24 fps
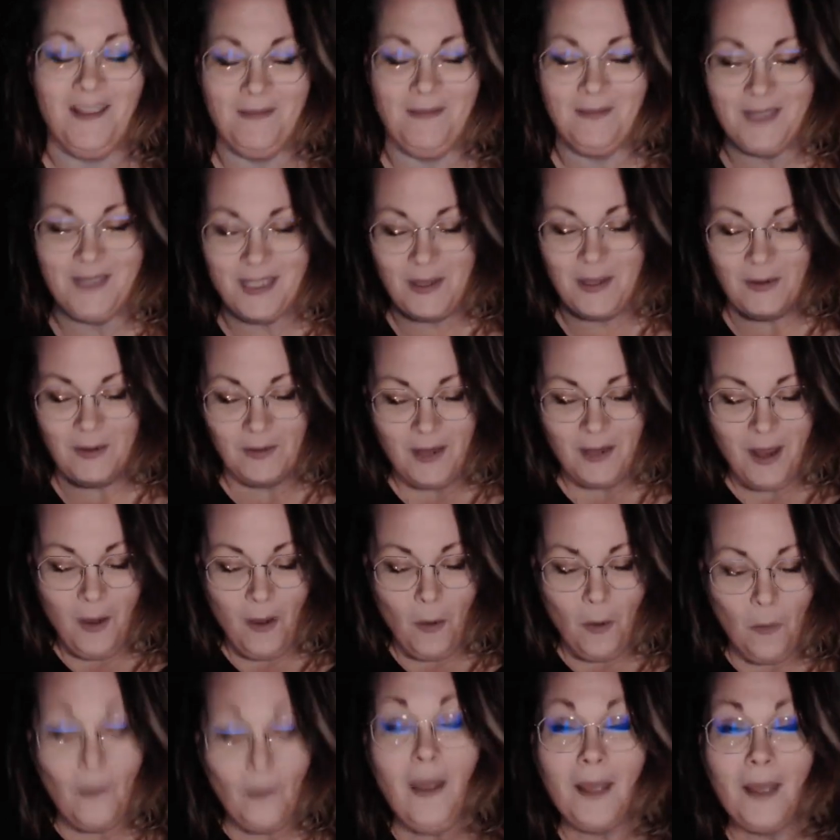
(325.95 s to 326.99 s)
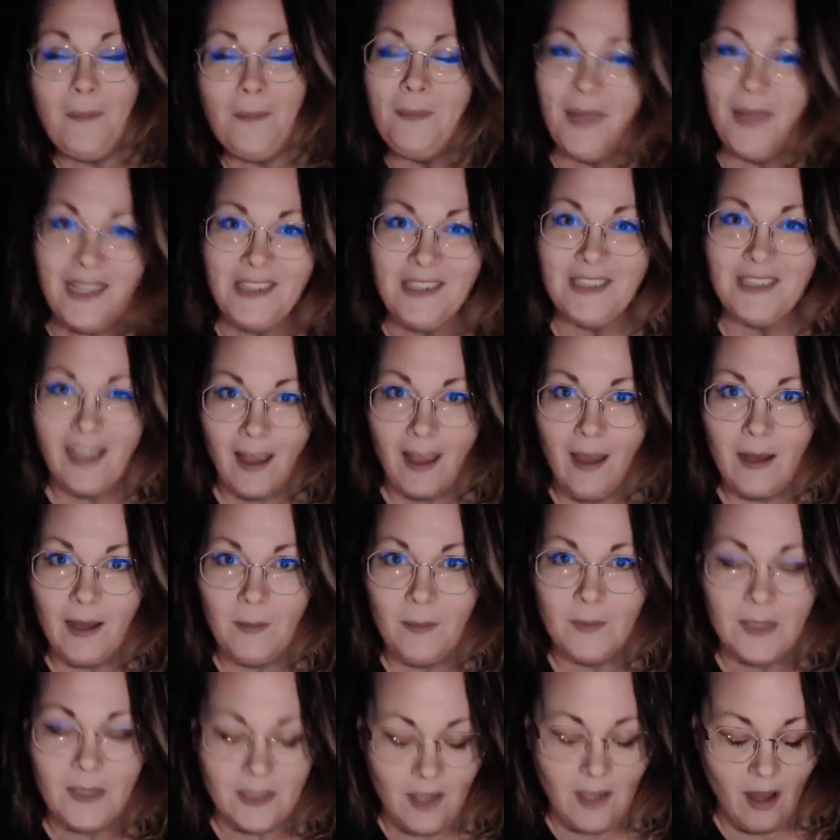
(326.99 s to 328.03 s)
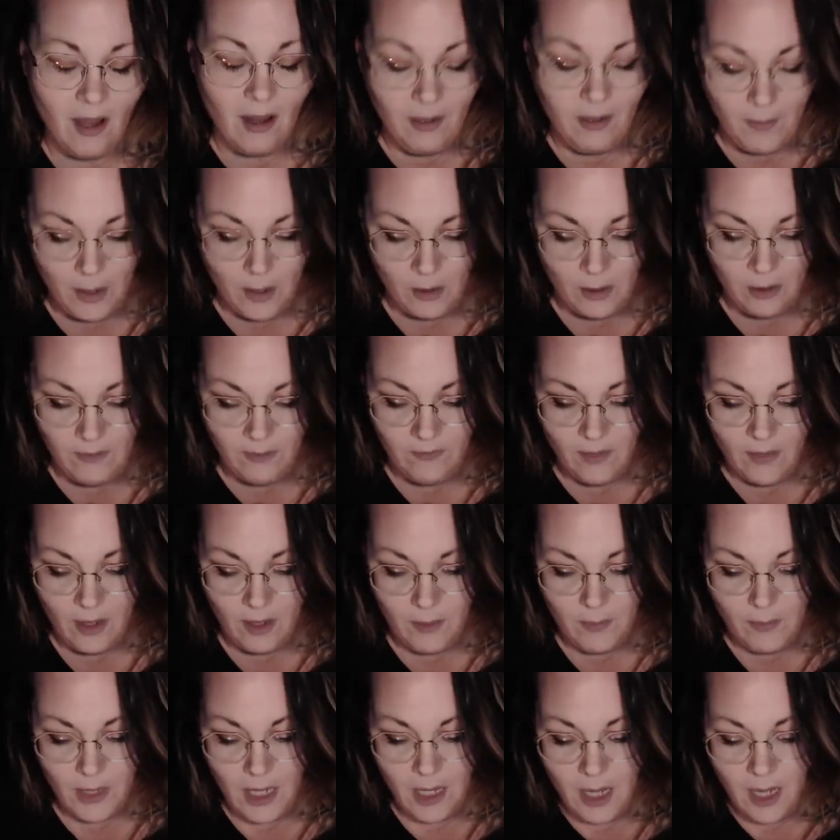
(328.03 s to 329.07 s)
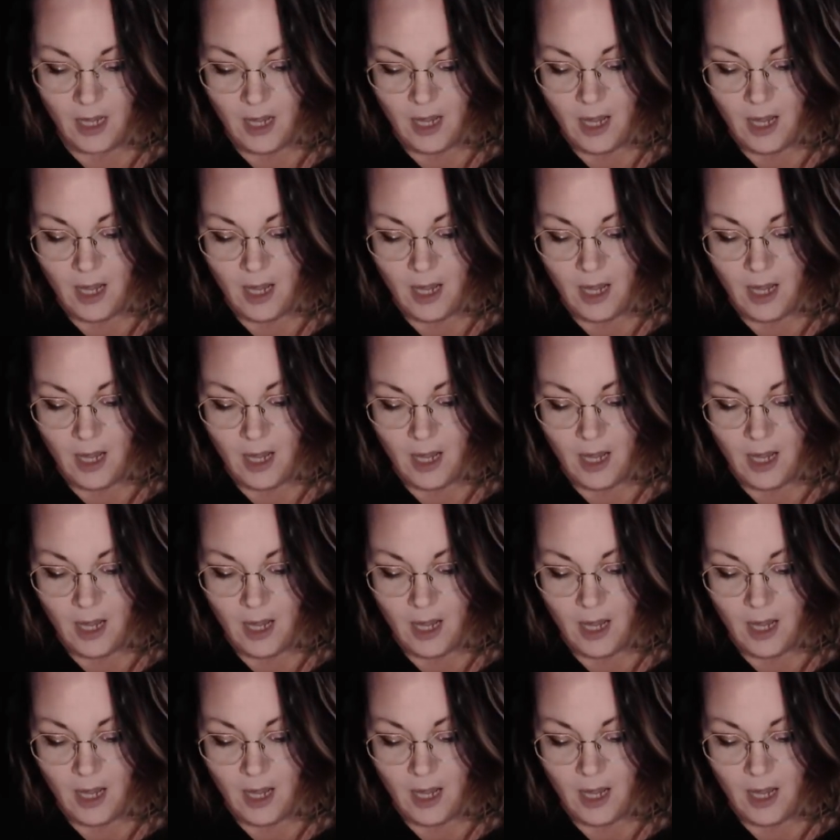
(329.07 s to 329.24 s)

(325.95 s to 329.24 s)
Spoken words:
So what better time to talk about our environment